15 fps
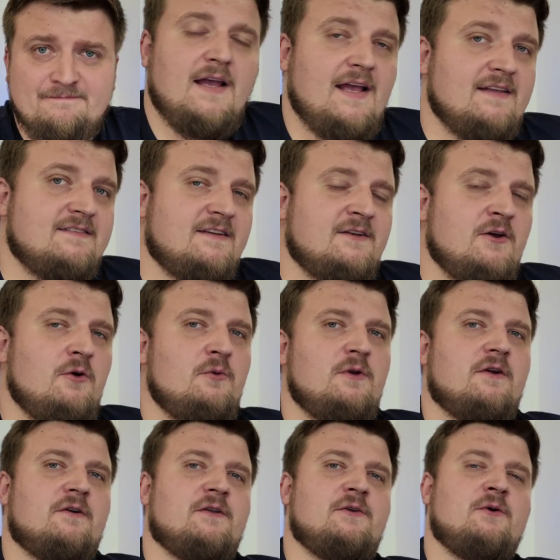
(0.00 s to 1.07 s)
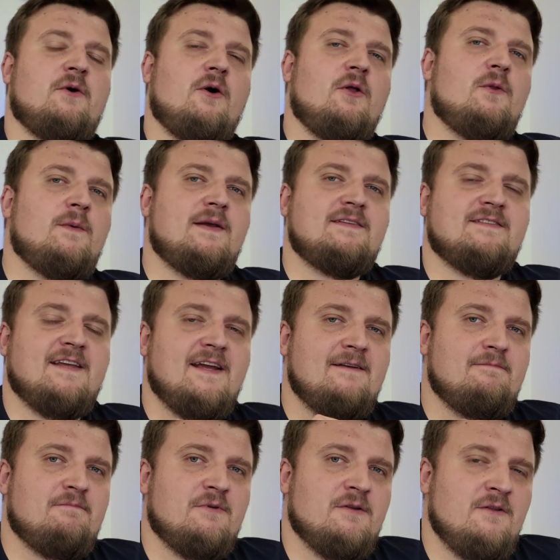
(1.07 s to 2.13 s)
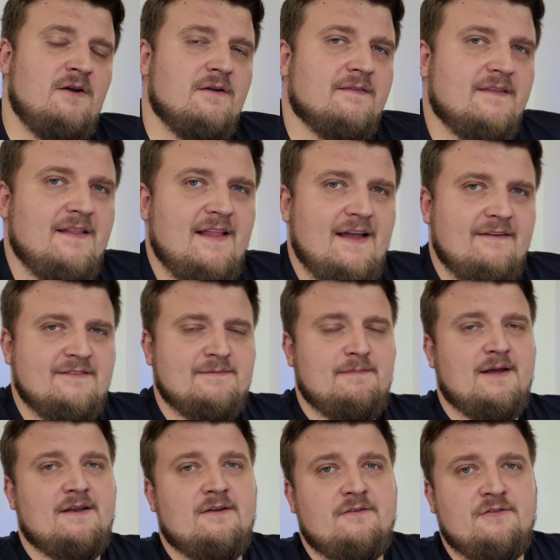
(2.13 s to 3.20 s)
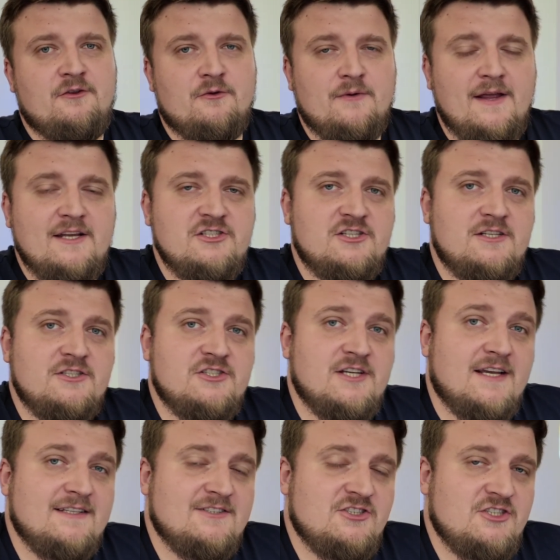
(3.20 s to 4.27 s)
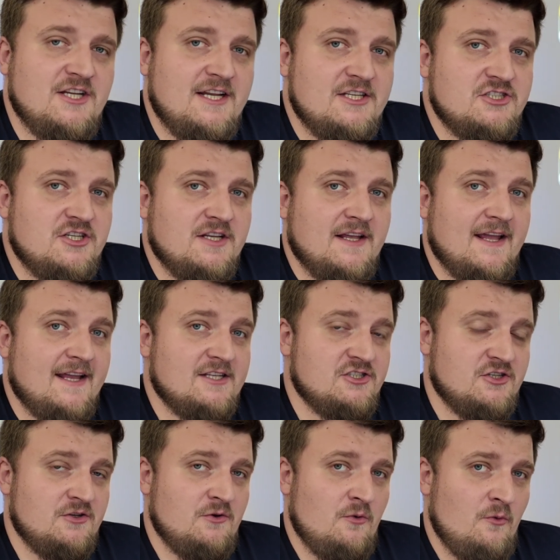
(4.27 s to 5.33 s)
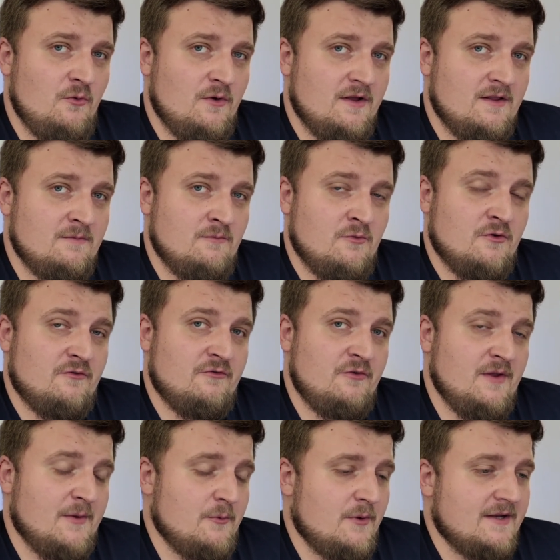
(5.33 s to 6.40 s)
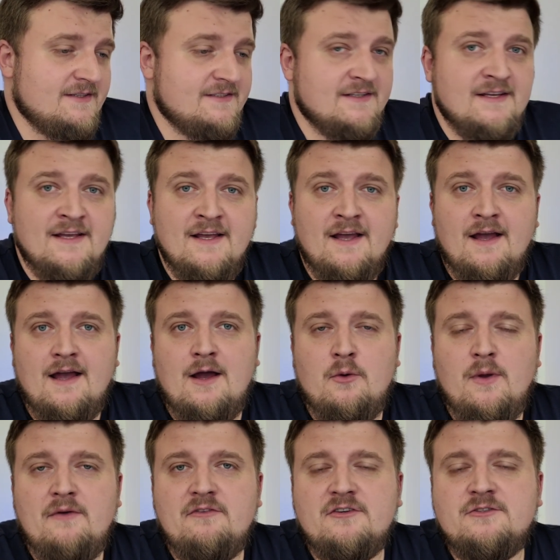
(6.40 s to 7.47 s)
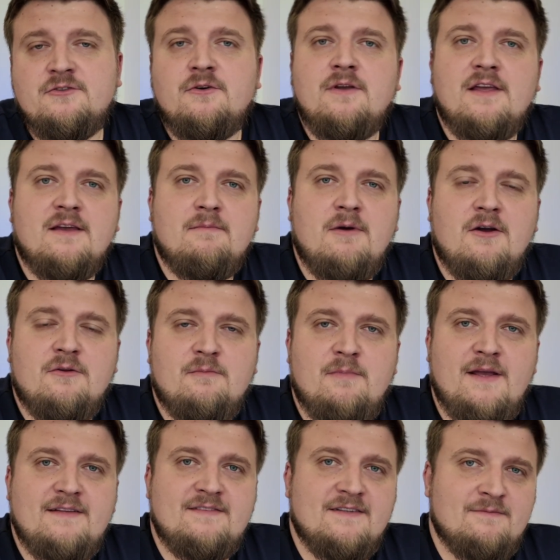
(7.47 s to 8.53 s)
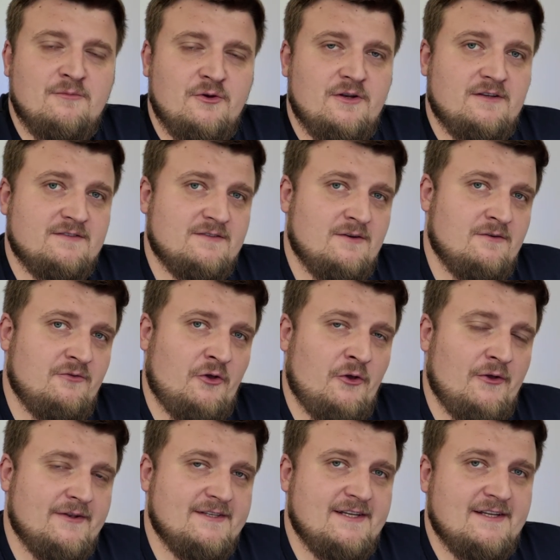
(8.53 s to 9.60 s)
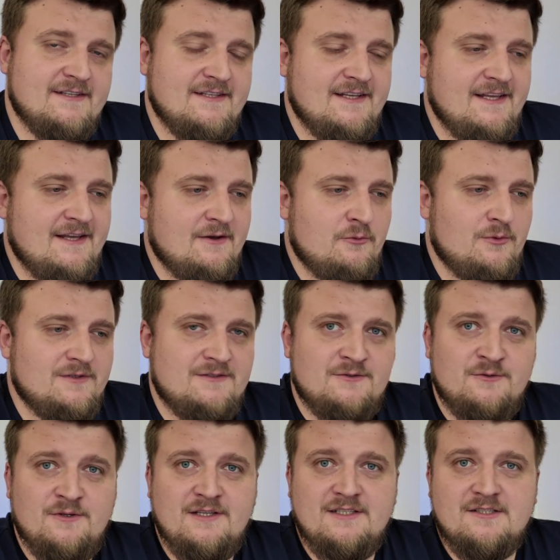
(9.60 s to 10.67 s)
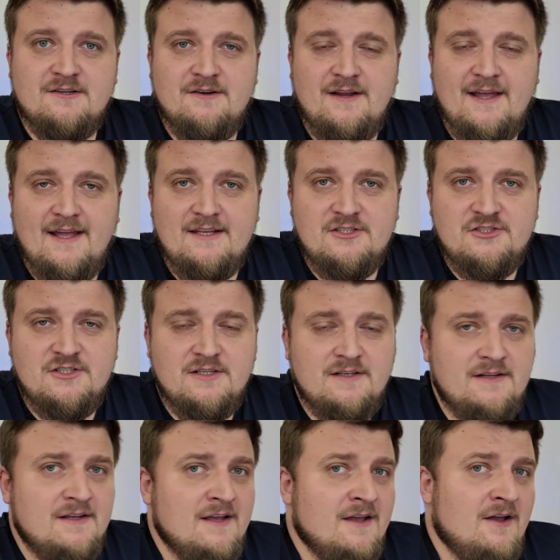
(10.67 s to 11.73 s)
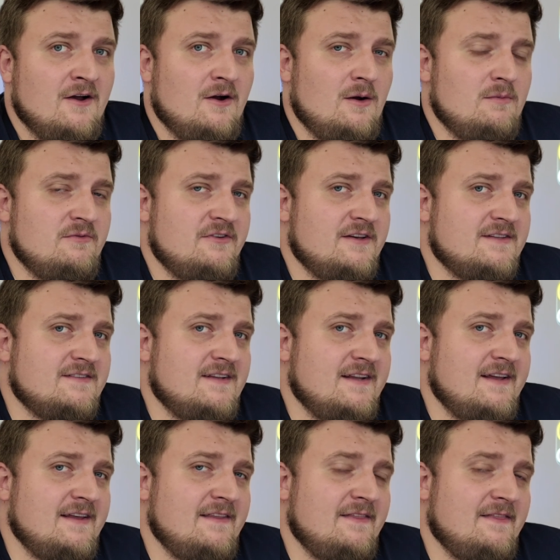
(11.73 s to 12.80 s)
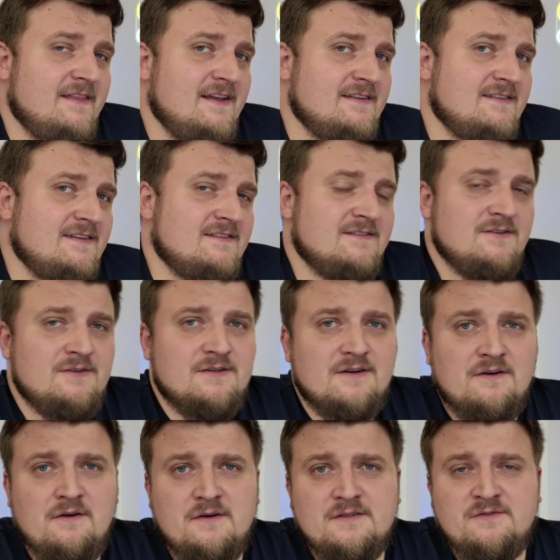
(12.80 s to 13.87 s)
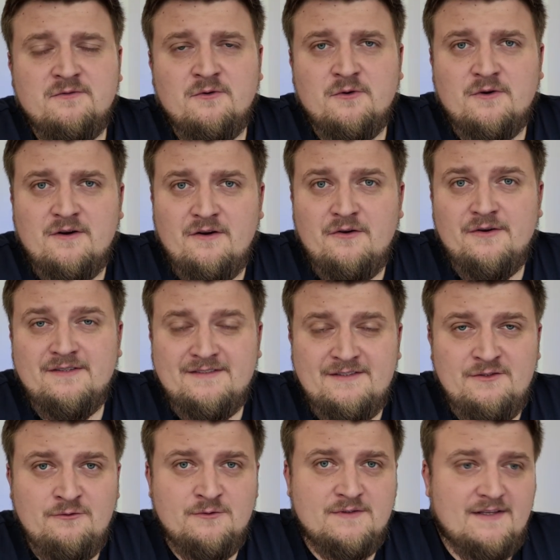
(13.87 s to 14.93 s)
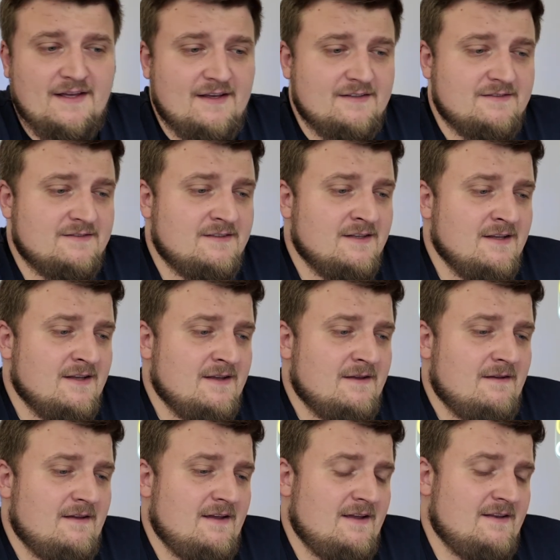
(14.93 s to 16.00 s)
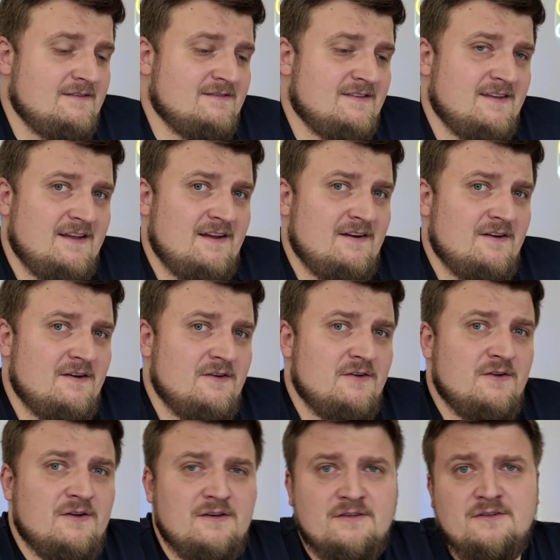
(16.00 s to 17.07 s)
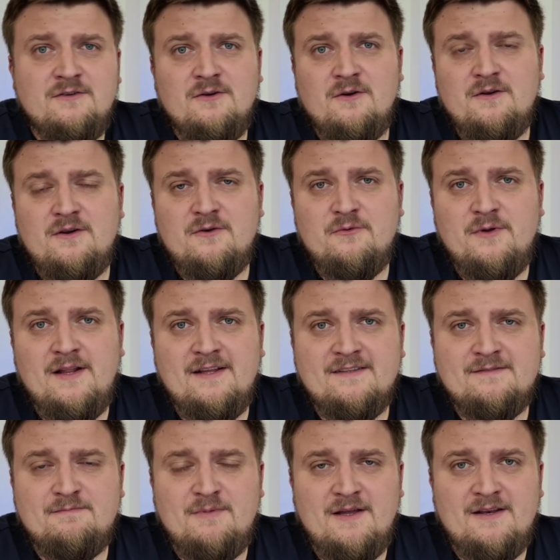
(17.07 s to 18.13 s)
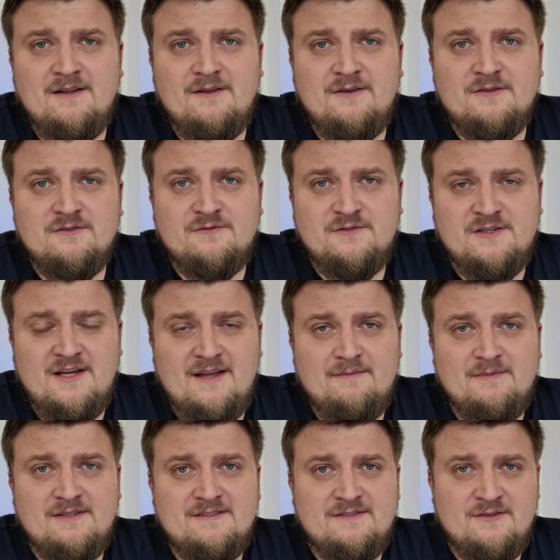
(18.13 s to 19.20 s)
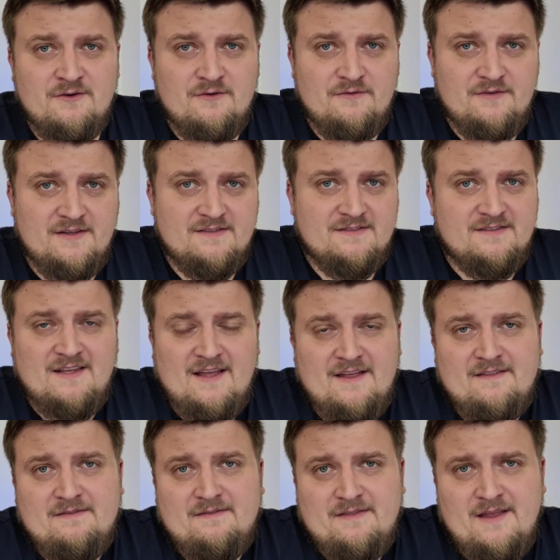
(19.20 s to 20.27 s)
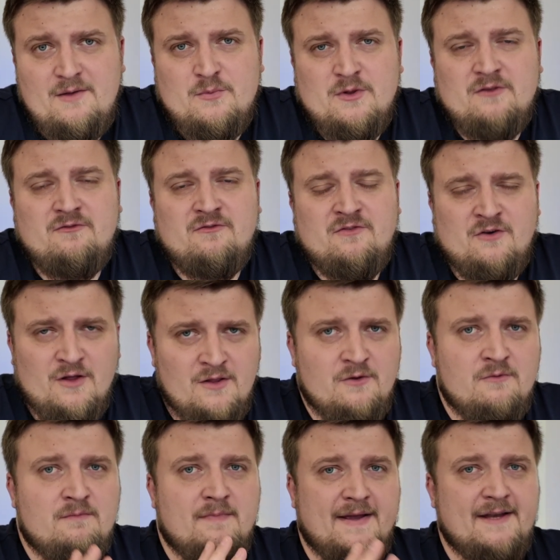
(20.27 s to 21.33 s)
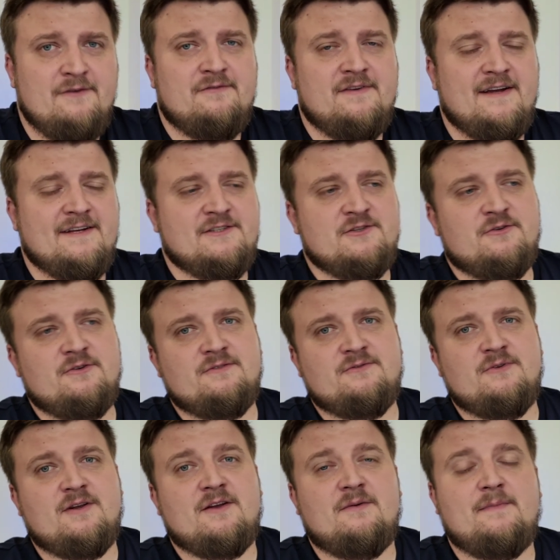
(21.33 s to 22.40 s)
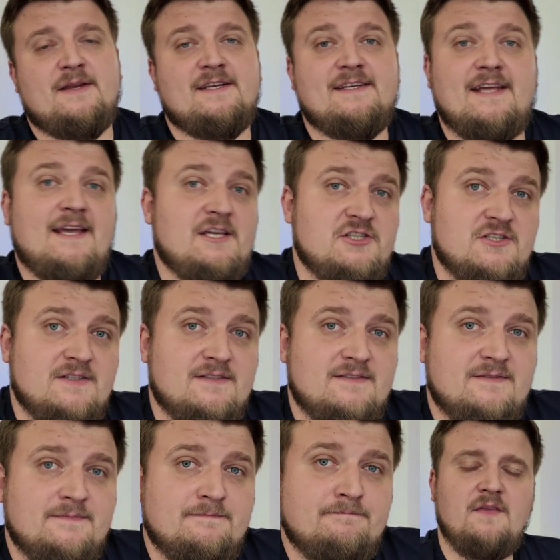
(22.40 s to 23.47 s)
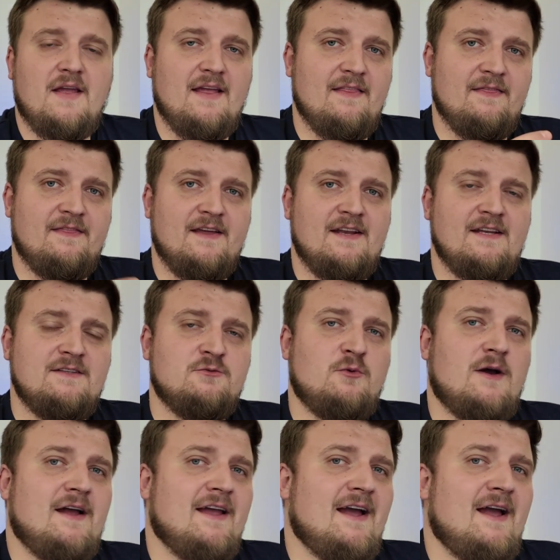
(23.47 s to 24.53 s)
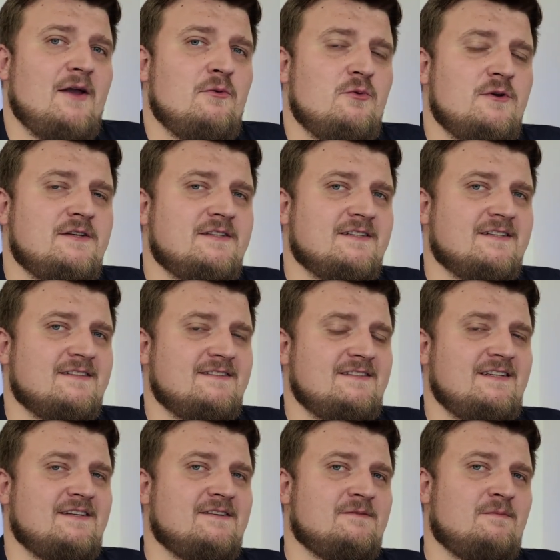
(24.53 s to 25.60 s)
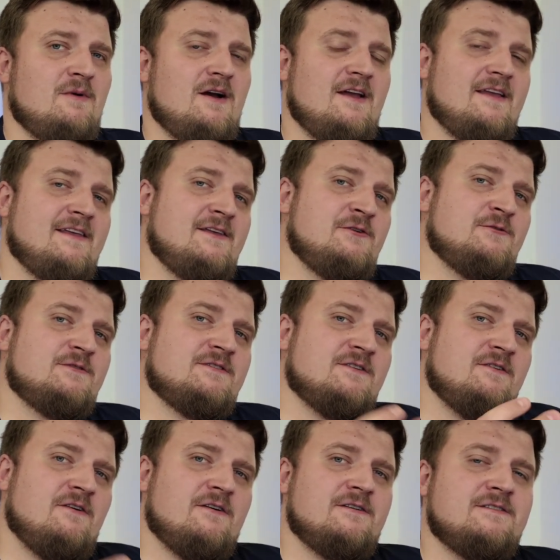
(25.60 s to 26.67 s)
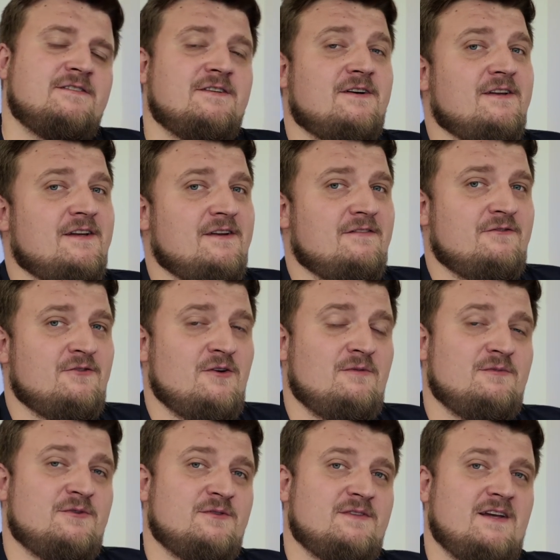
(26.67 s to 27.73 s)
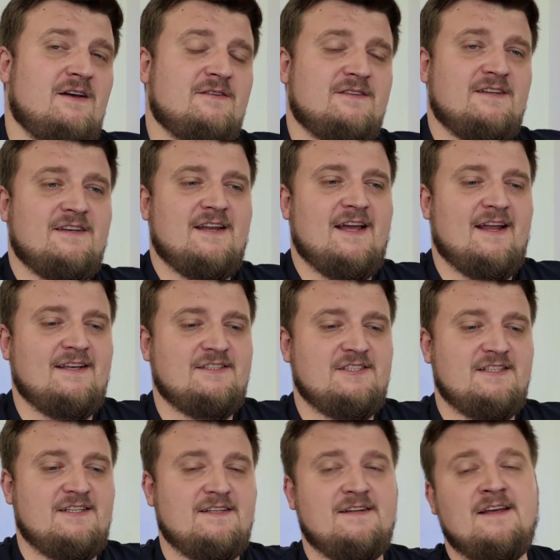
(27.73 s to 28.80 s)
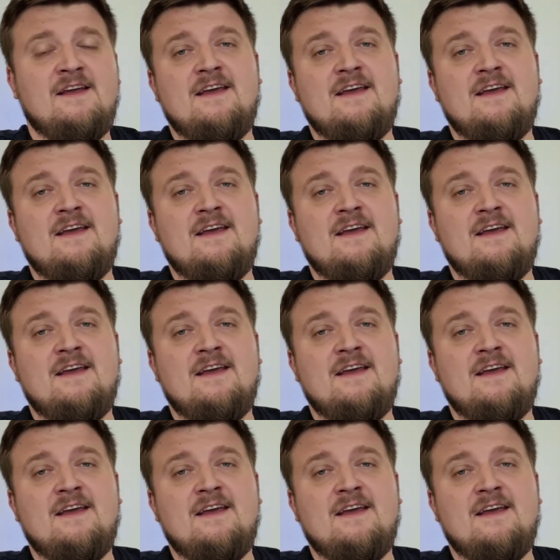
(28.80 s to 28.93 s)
As an owner, you always can prolong the lifespan of your engine just changing engine oil more frequent. However, talking about basic models of Hyundai and Kia with 2-liter engine, obviously this is not cars for car enthusiasts. And they are not gonna really spend a lot of time in service, and they will follow manufacturers' recommendations. And that is why I wouldn't consider buying used cars starting from 2019.